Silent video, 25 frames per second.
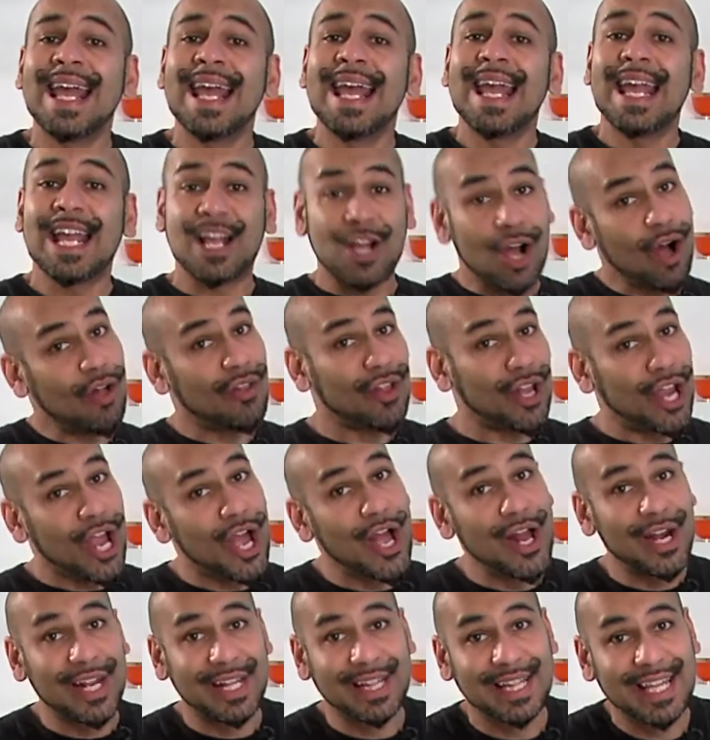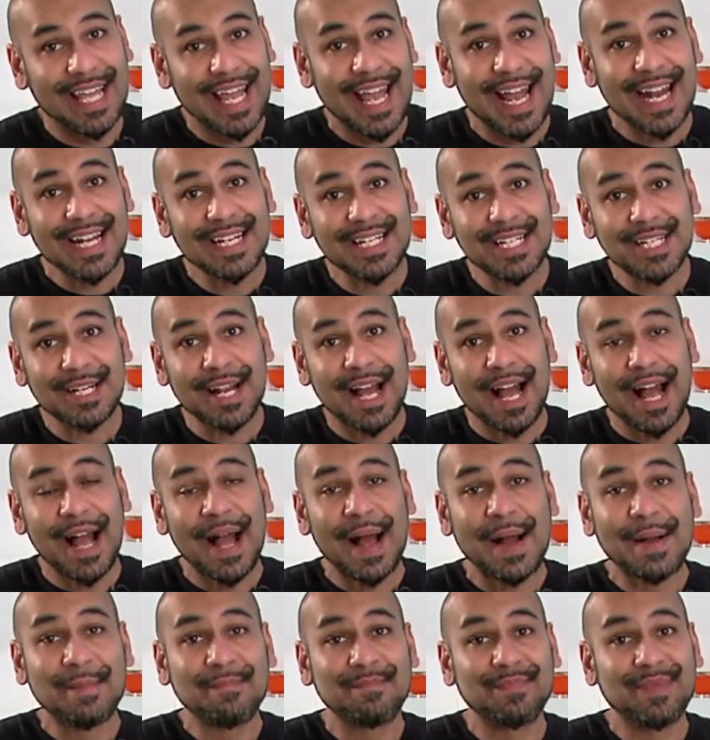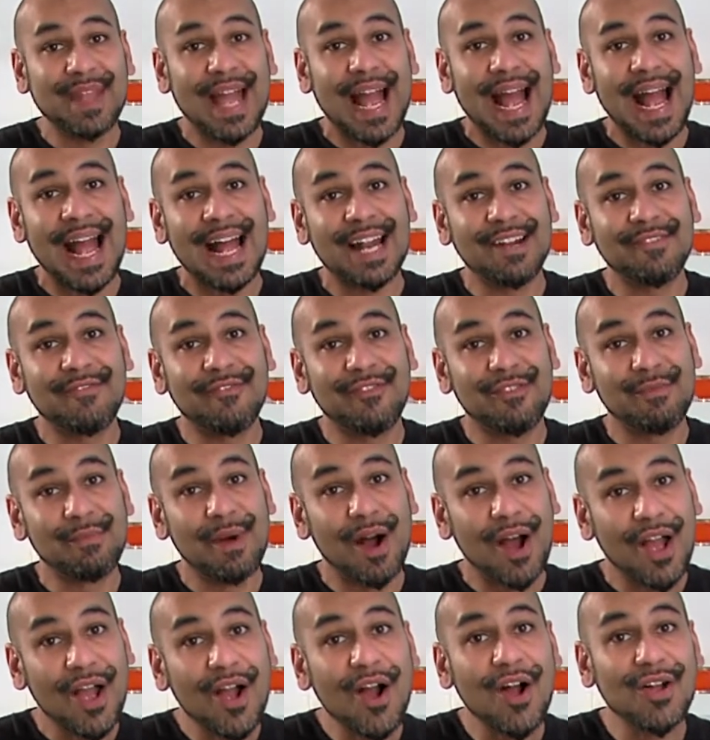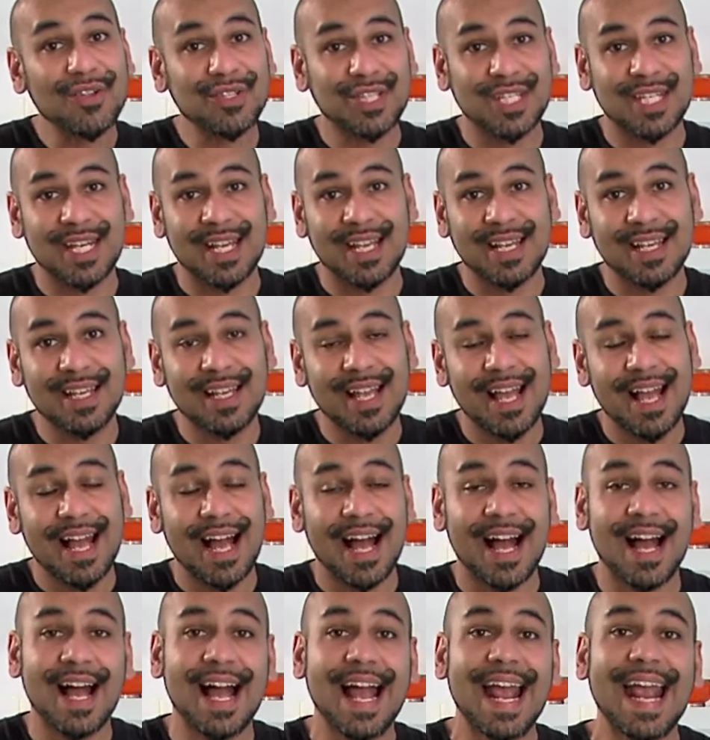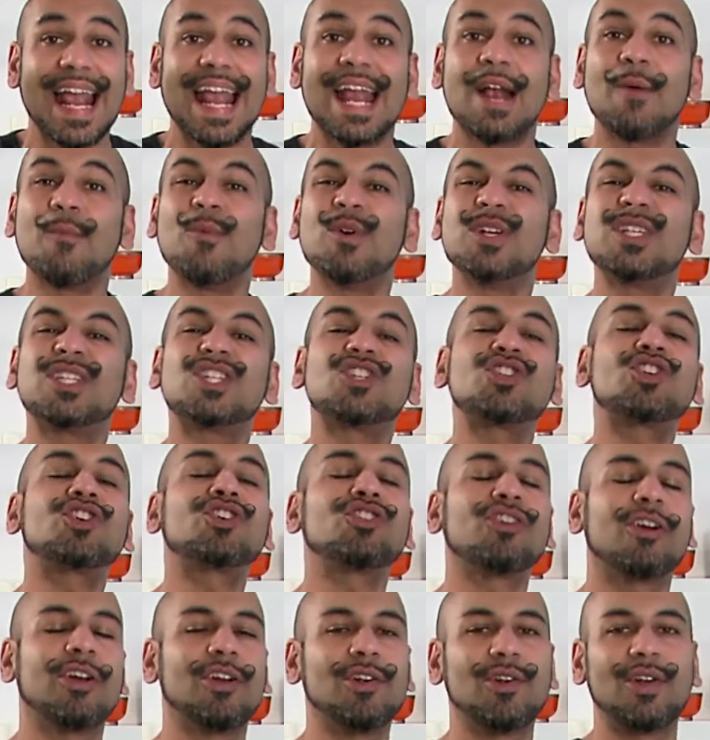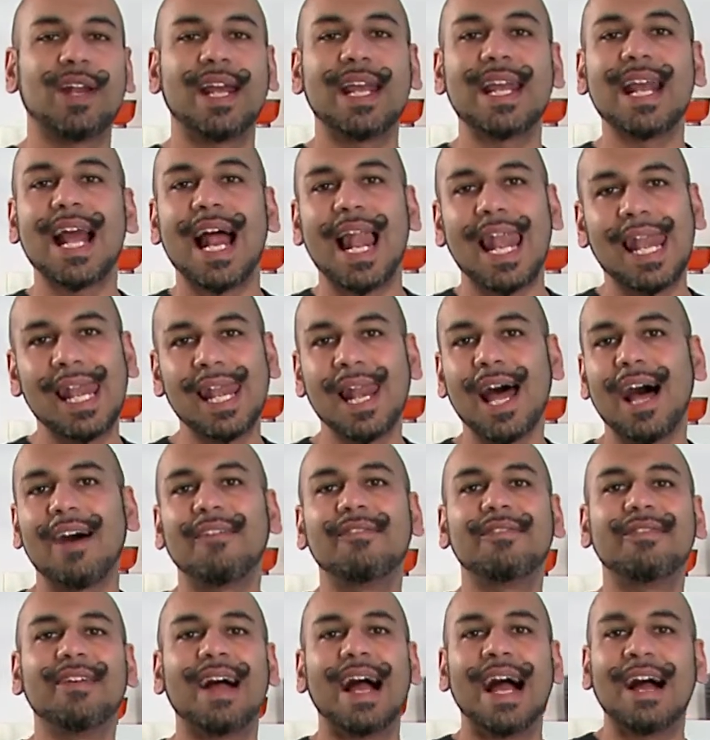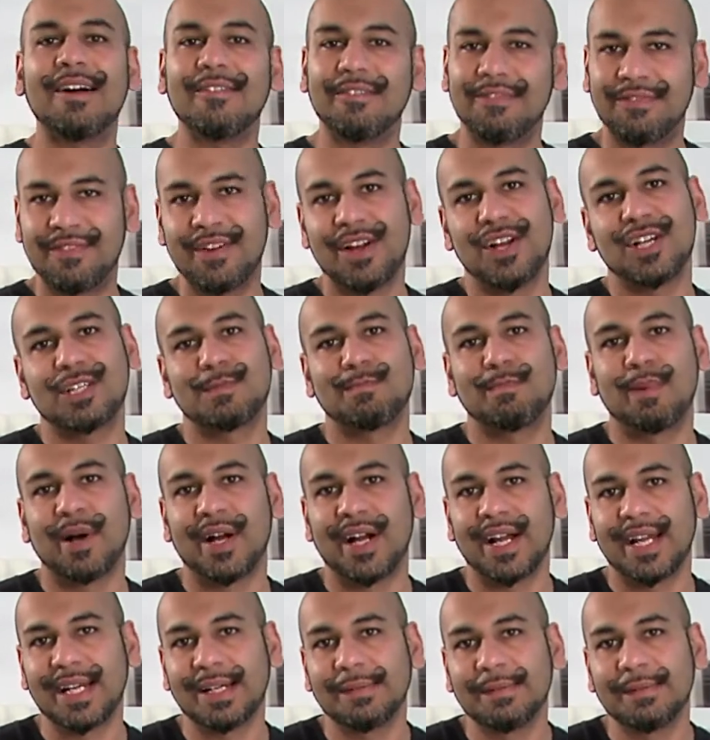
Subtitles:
He got the girl in the end, and for my auntie, it was truly love at first bite.